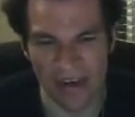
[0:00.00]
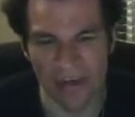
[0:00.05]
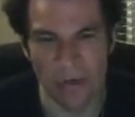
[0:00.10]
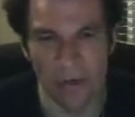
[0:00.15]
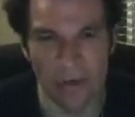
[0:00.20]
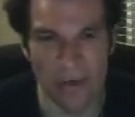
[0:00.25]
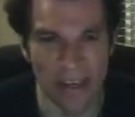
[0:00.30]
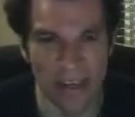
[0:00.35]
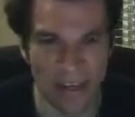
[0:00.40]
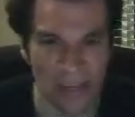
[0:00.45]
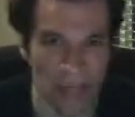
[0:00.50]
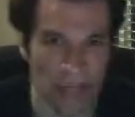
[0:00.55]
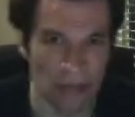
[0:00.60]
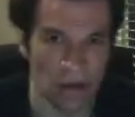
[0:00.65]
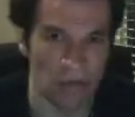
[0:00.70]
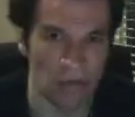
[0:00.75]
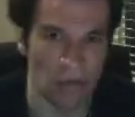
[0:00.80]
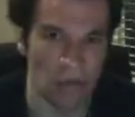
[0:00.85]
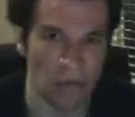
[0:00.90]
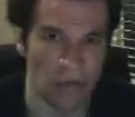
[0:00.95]

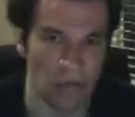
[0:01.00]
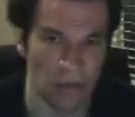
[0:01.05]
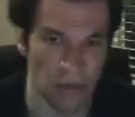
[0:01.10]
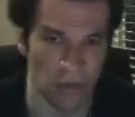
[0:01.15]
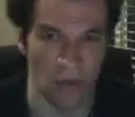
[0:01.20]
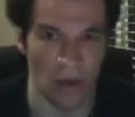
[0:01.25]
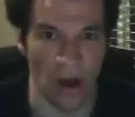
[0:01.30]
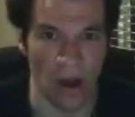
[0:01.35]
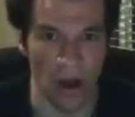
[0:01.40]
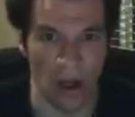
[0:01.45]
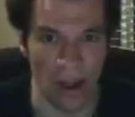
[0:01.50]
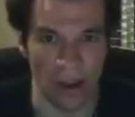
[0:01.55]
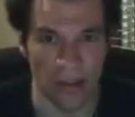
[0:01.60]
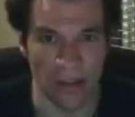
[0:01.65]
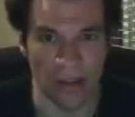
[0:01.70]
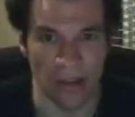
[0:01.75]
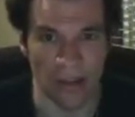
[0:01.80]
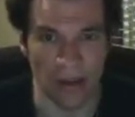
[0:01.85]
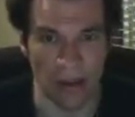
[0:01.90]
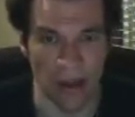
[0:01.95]
renounce to all
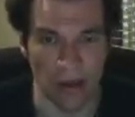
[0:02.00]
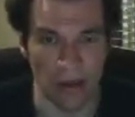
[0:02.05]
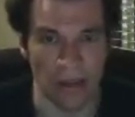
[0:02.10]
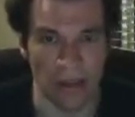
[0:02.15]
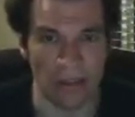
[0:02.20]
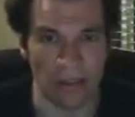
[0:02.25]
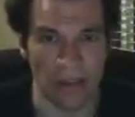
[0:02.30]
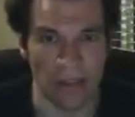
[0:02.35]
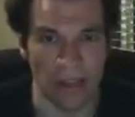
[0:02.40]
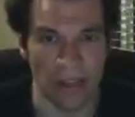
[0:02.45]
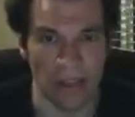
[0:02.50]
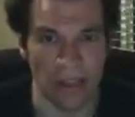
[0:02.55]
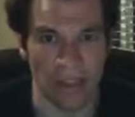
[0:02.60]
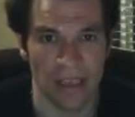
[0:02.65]
the columns,